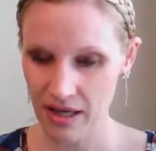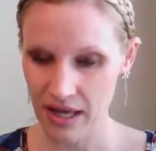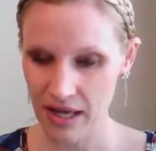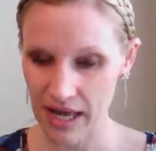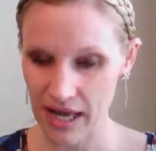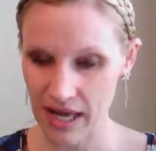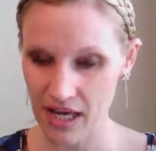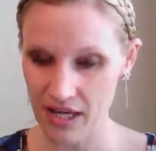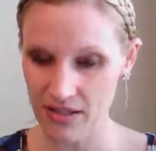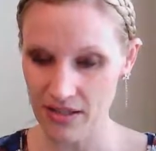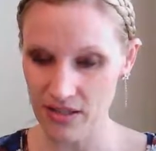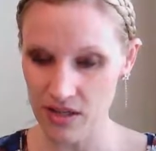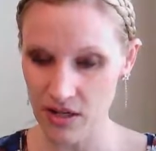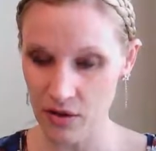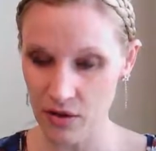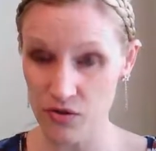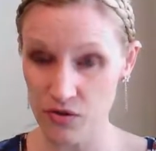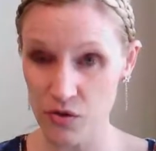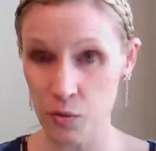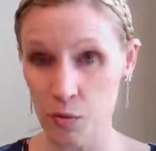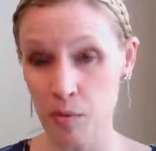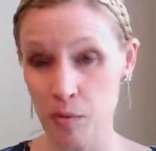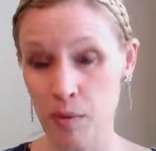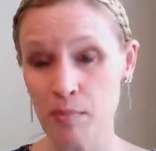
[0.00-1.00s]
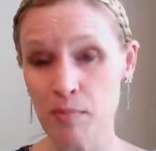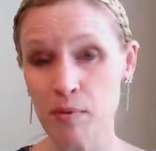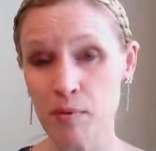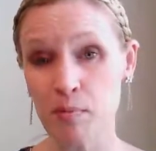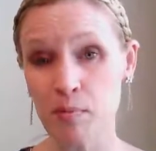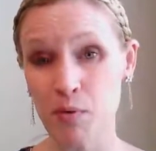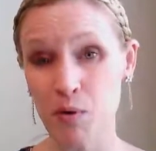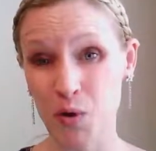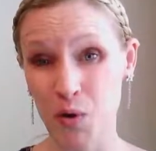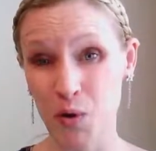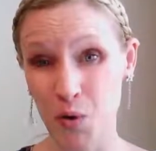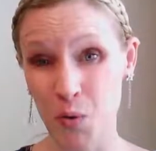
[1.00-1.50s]
And so remember,
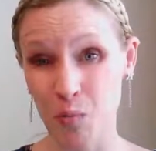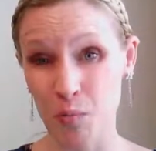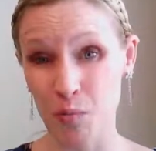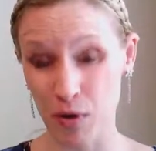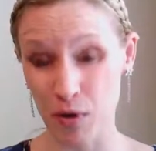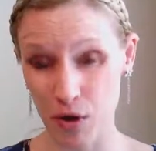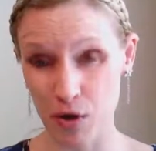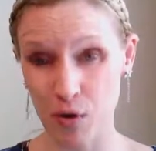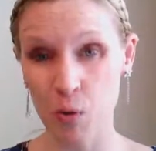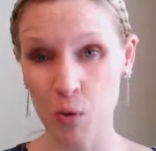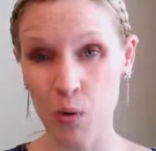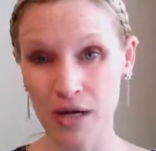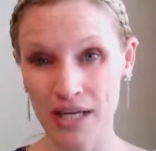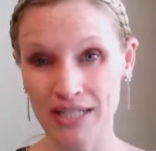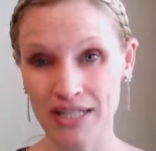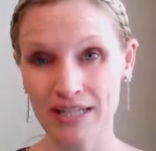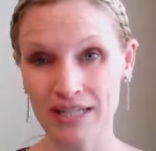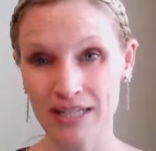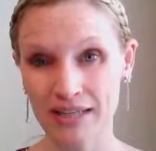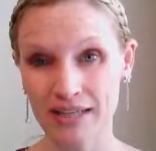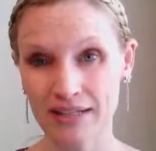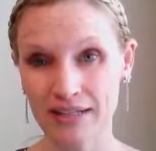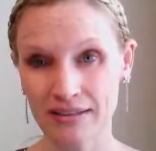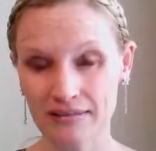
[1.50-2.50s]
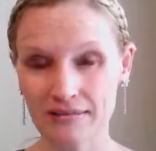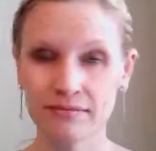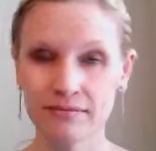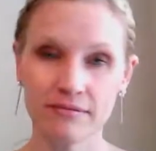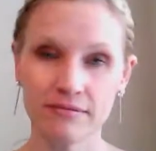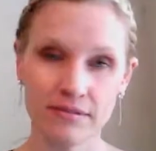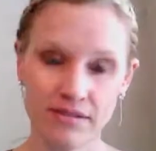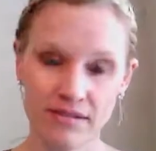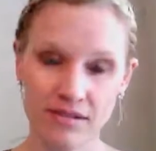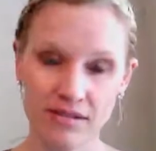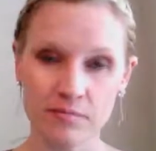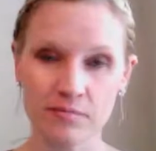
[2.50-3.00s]
Burgoyne did
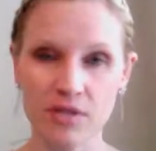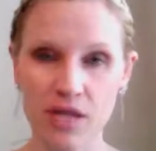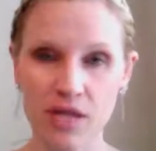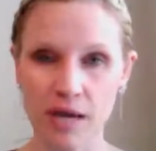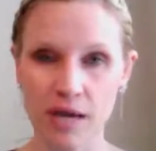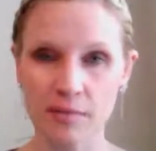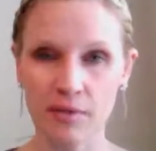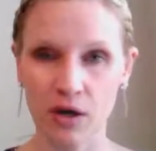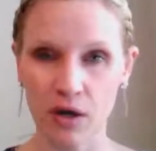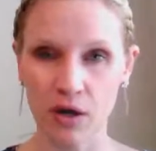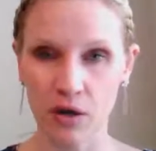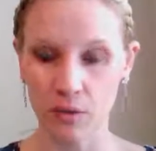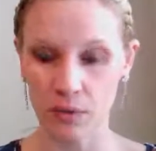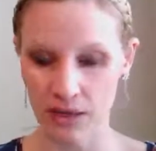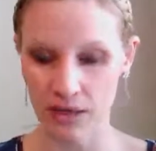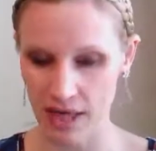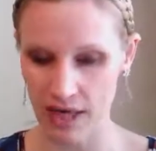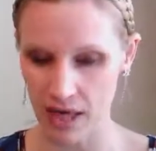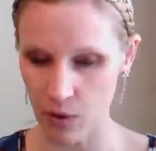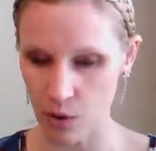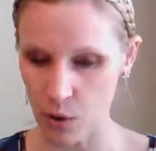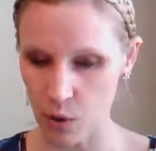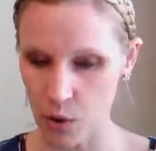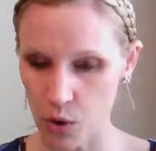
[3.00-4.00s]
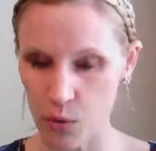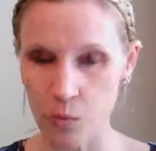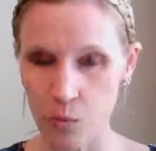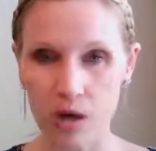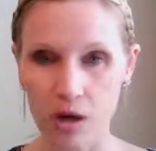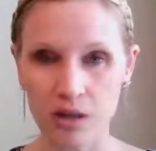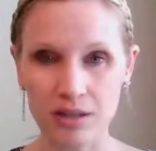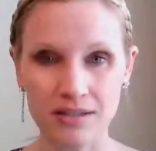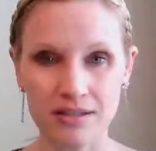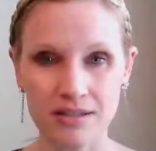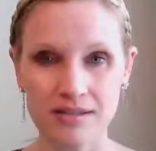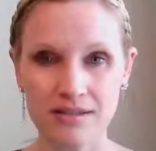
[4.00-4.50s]
some time ago, and now
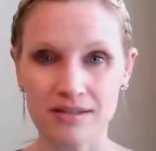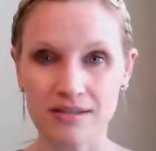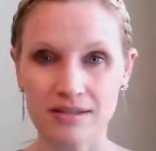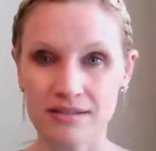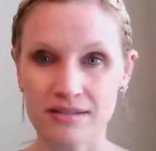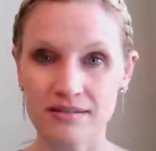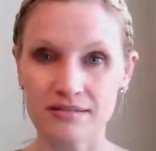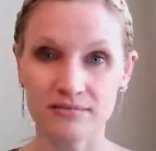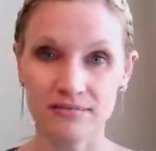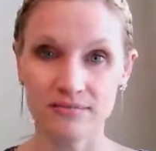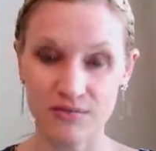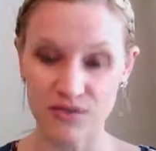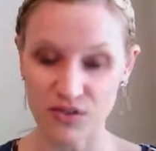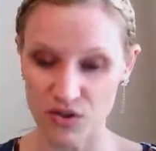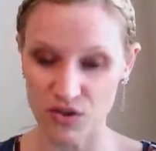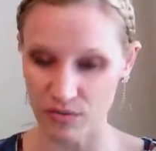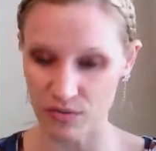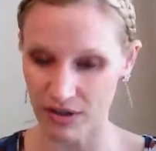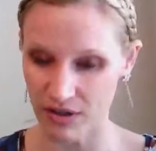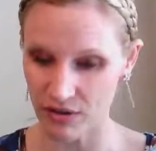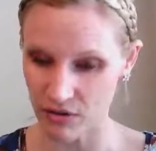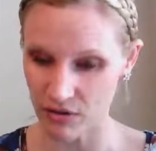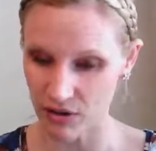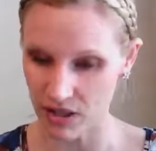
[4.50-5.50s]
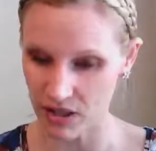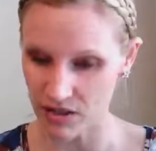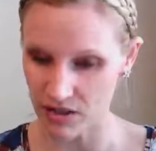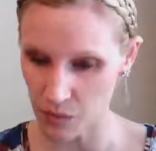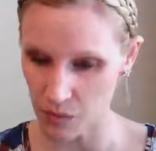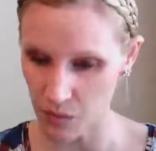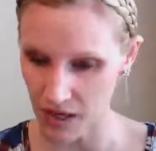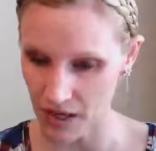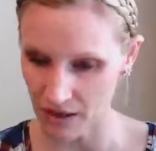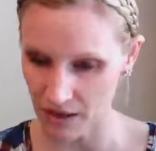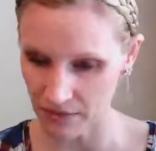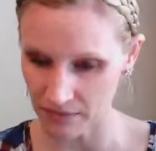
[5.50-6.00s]
Cornwallis is surrendering as
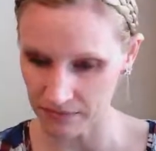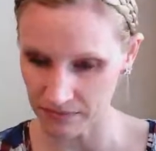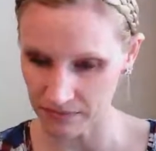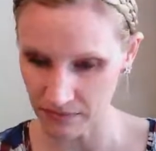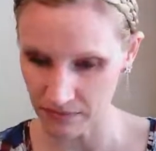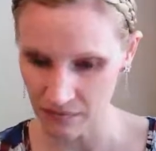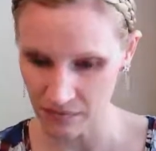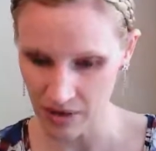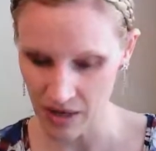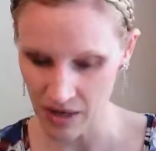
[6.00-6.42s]
well.